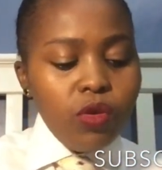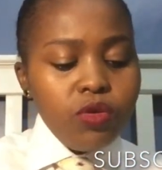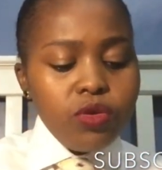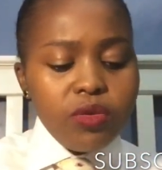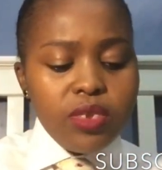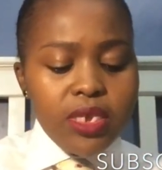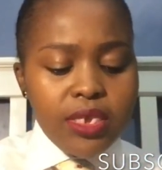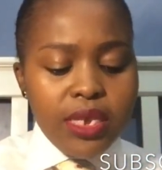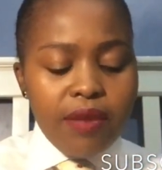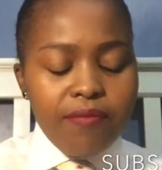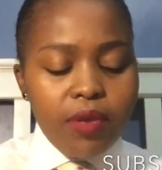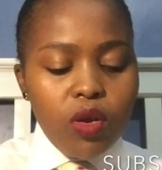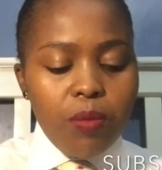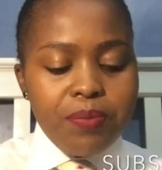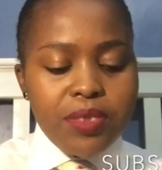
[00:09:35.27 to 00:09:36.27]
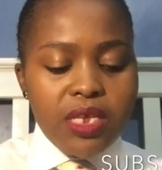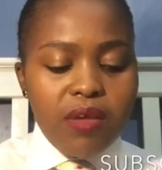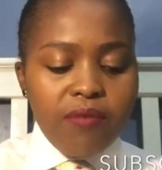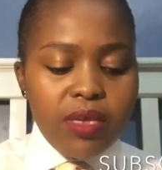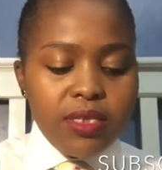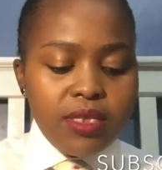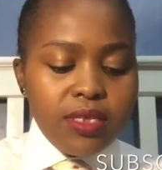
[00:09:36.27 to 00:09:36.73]
onto this envelope
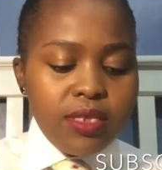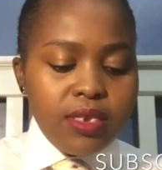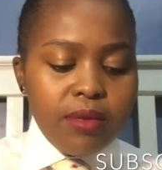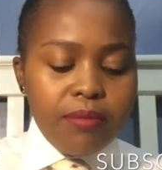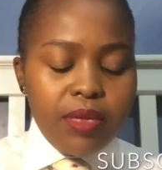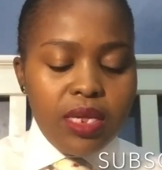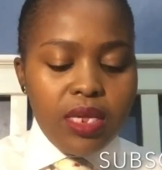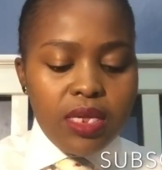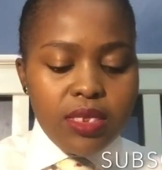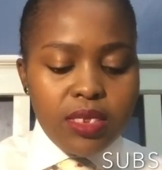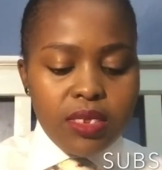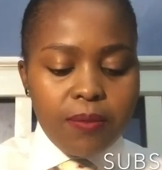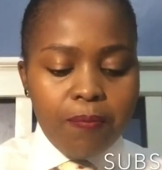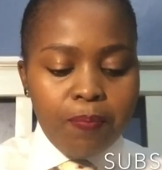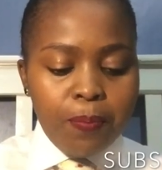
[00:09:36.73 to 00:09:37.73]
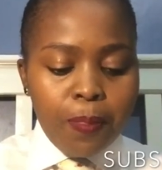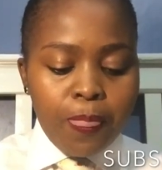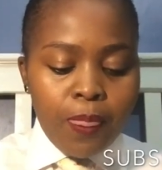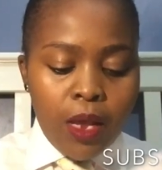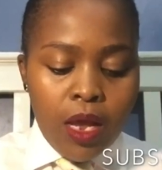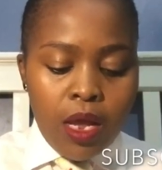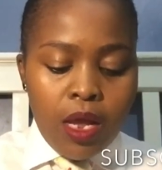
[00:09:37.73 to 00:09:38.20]
saving system is,
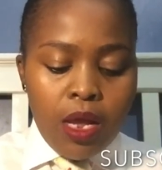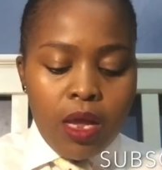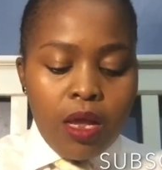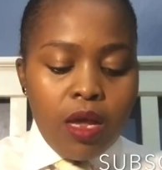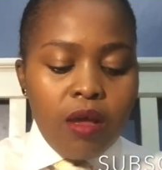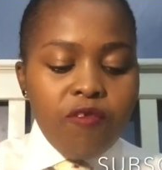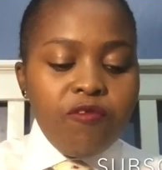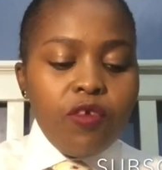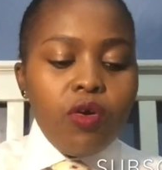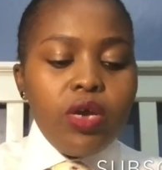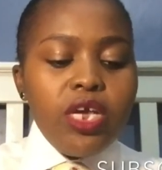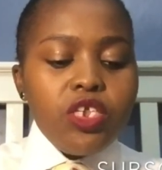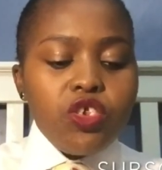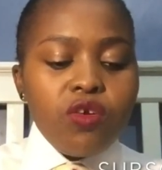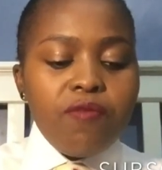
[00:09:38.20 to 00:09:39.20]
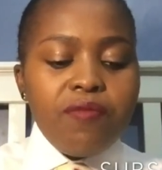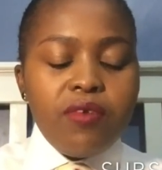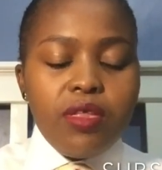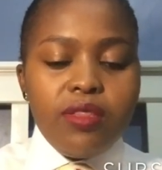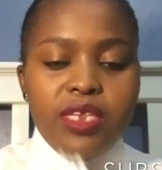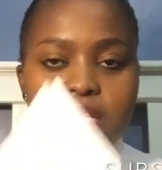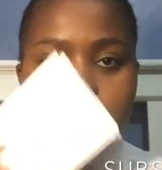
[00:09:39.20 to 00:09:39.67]
for each of
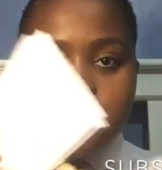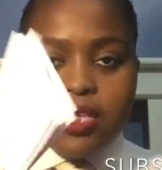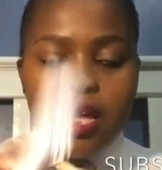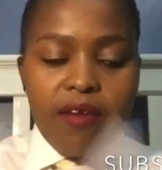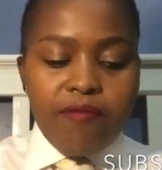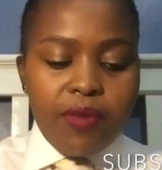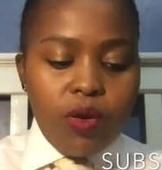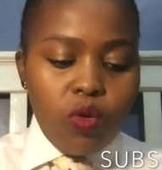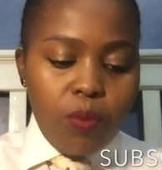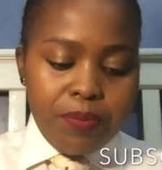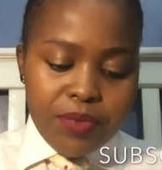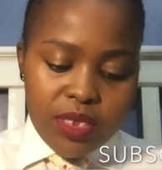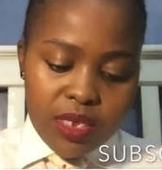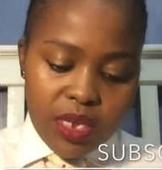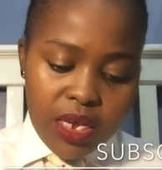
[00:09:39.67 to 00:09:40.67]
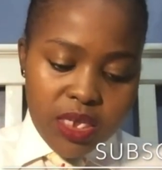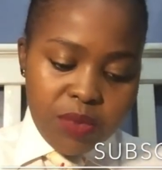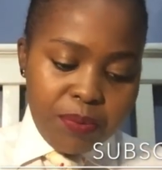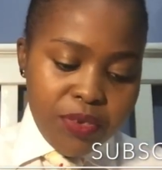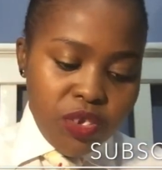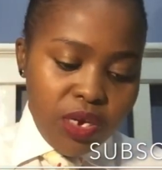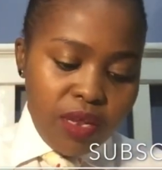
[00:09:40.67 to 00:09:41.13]
these envelopes,
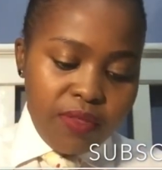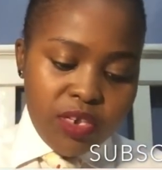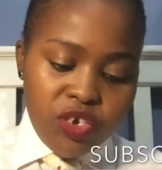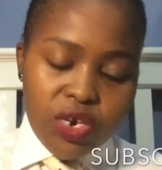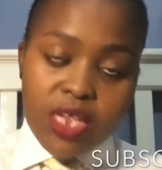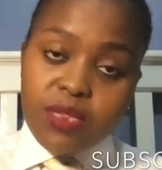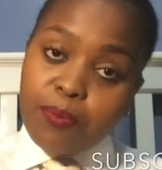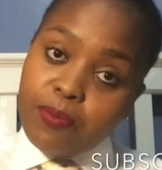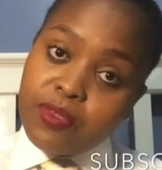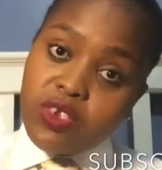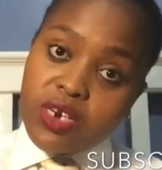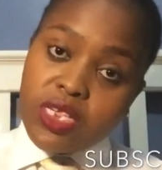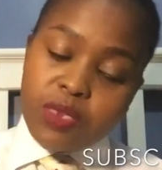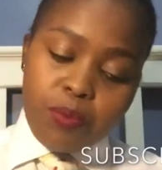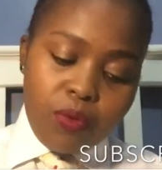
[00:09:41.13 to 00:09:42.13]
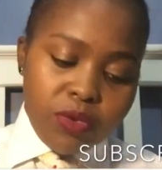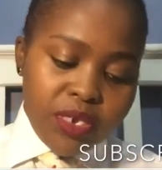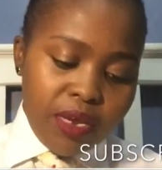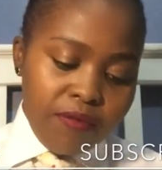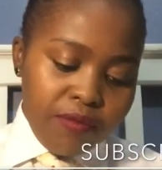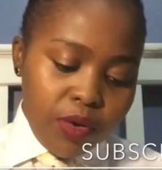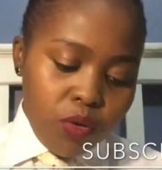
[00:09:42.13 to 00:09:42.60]
especially the transport
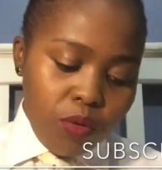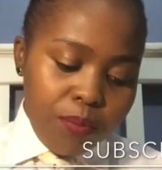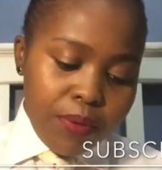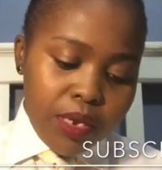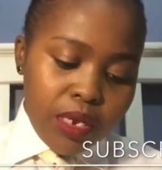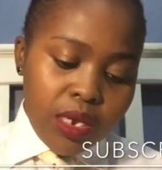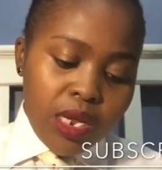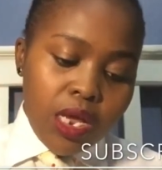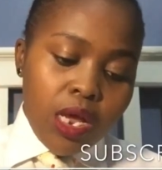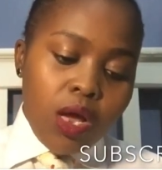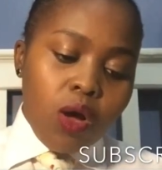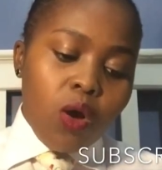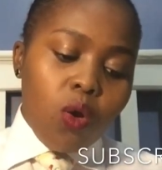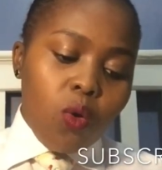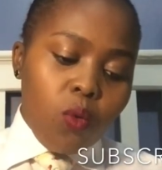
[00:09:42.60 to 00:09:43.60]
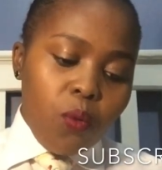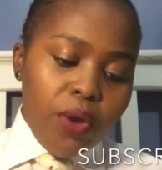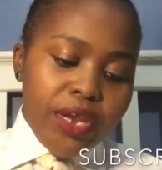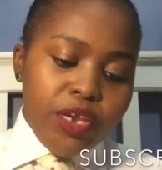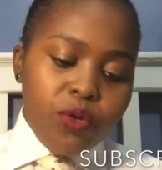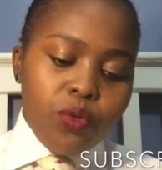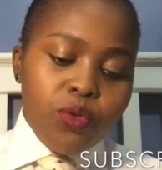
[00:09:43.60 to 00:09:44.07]
envelope,
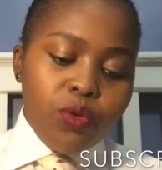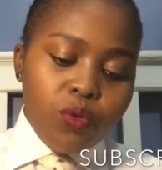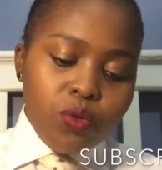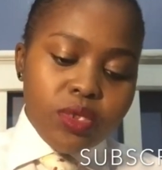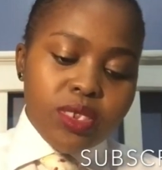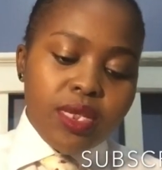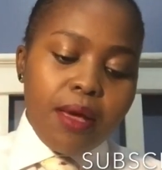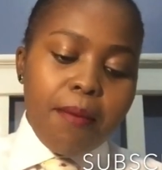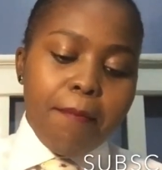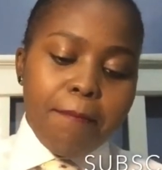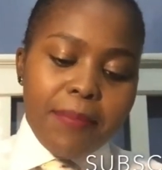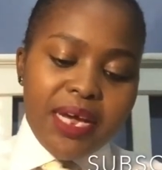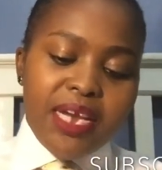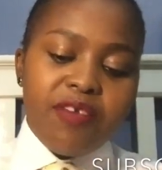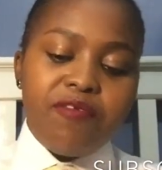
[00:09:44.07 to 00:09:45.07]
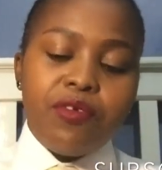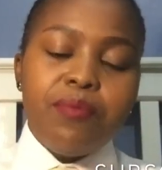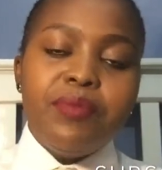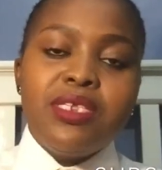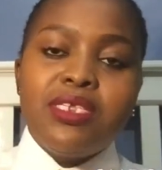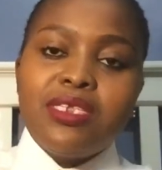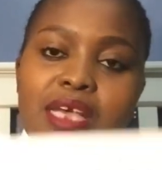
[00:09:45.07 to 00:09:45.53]
when you use money
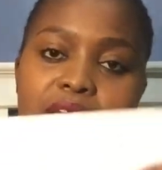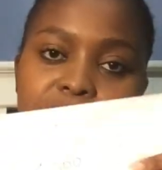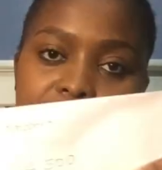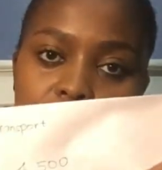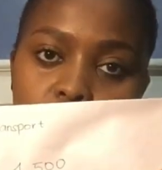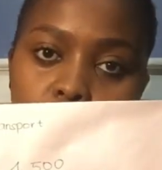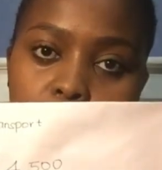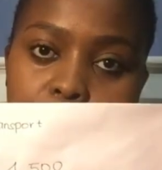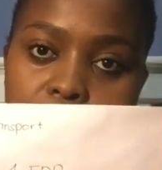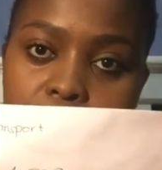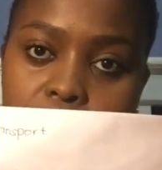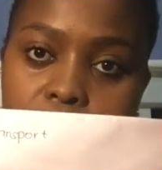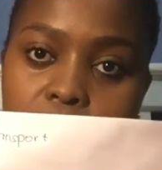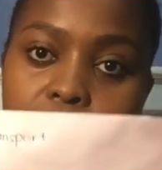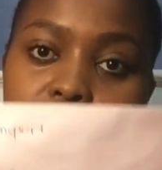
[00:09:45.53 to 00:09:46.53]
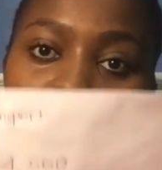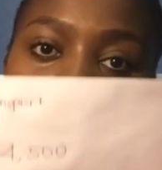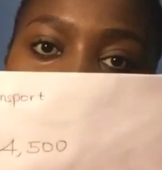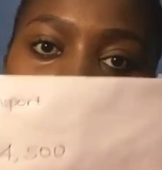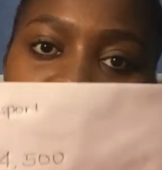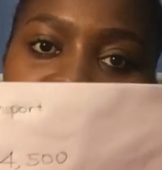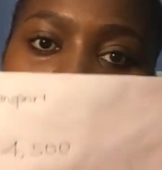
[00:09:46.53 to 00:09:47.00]
from this envelope, do
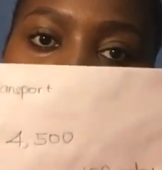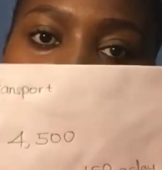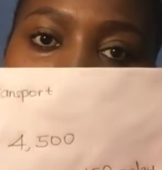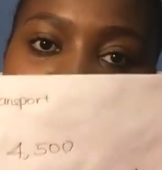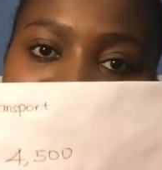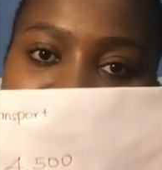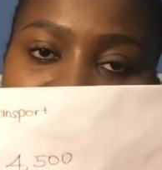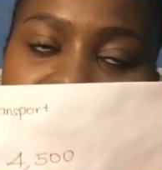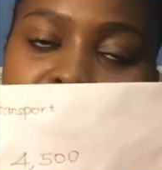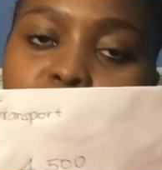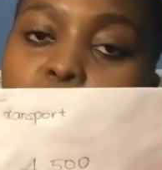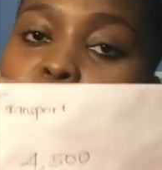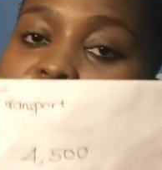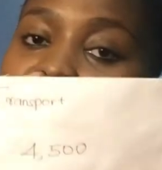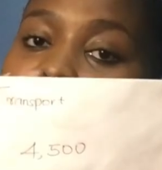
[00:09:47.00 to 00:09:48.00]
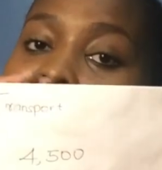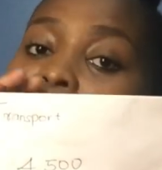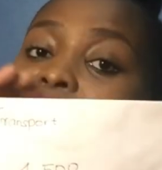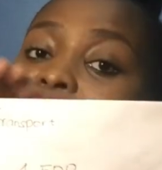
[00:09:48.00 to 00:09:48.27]
not mix it with